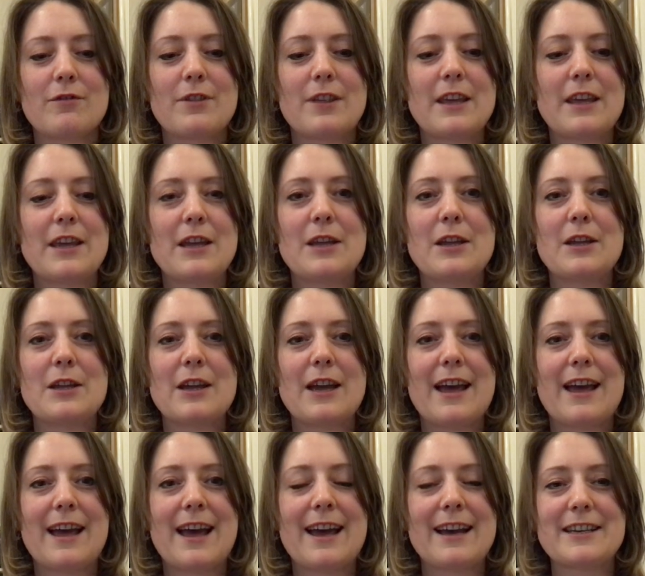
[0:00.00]
the
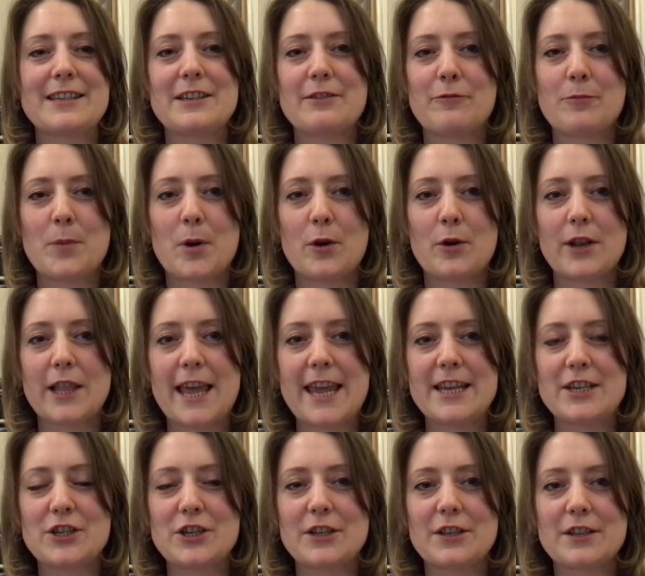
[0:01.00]
active moral
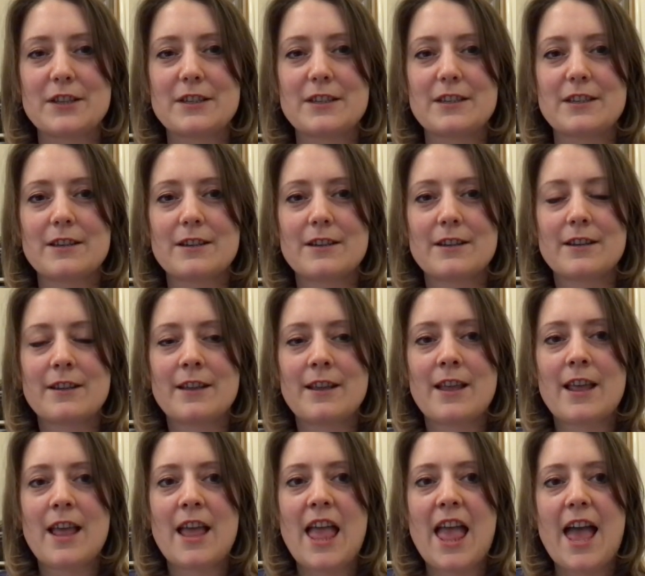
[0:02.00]
agent,
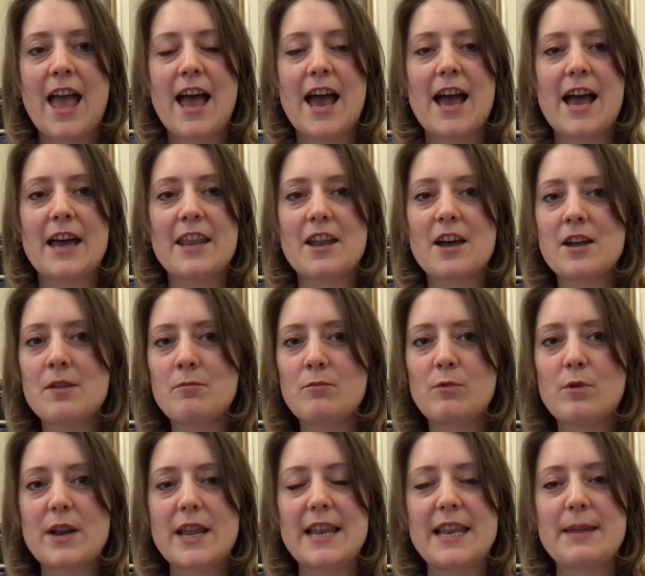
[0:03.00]
and
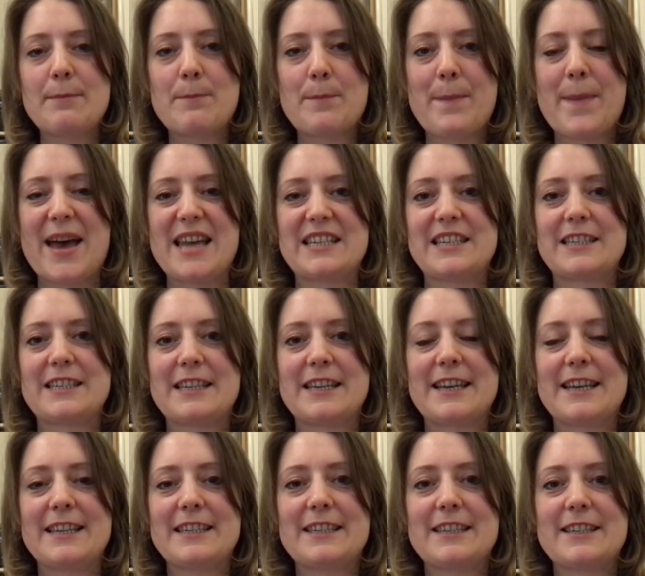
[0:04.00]
I'm really bad at
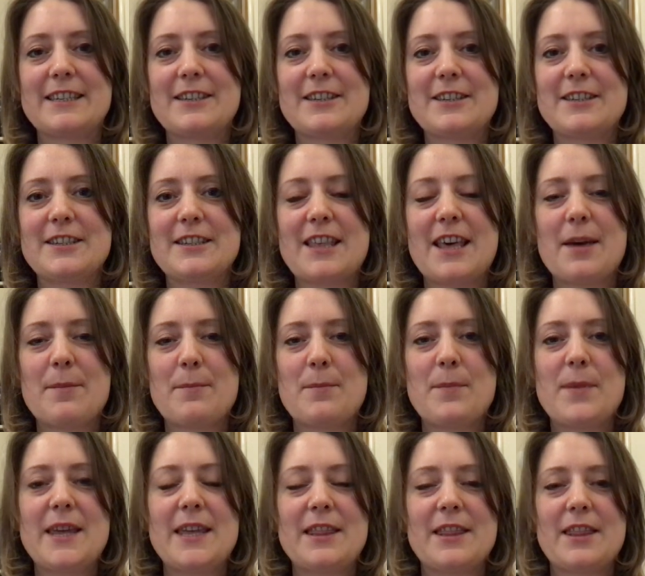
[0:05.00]
it, does that
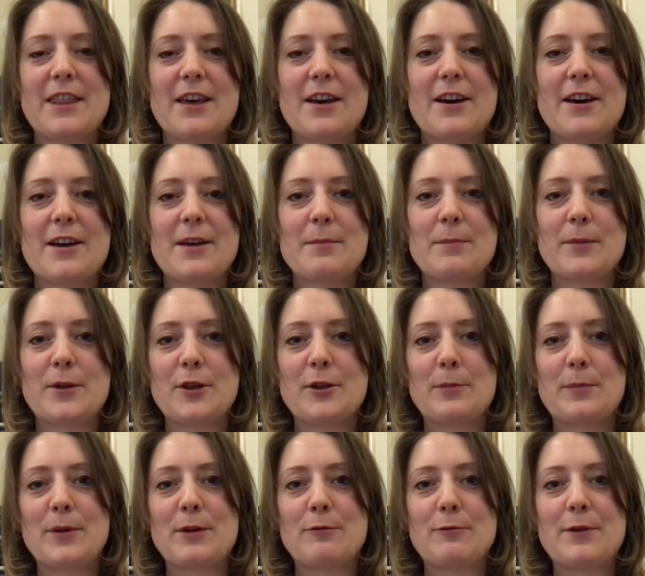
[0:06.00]
mean that I'm going
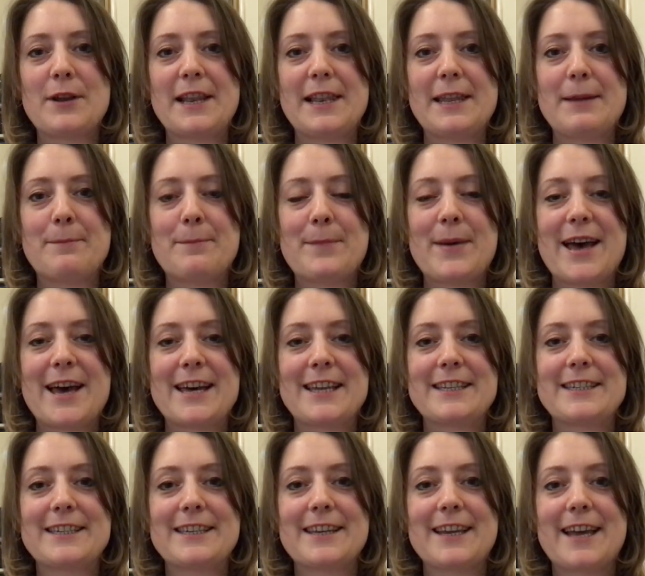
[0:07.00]
to be really
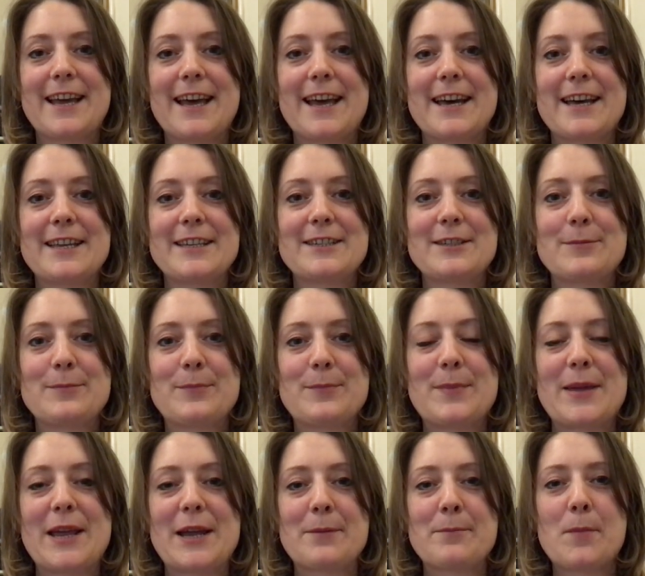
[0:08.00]
bad at
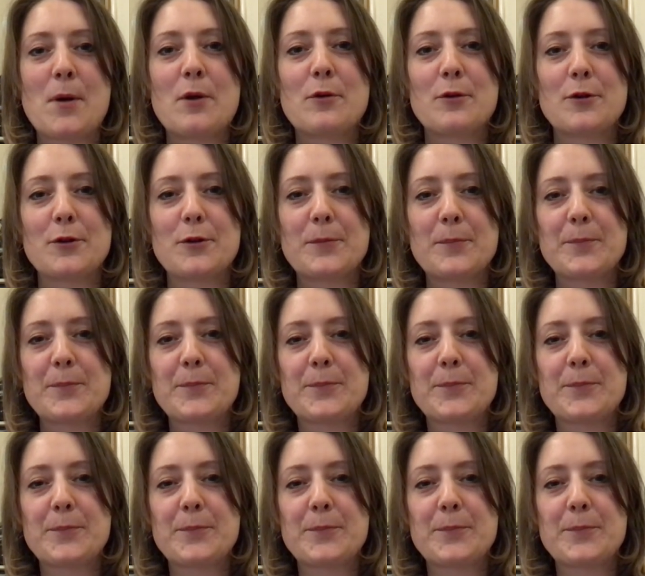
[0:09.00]
being moral?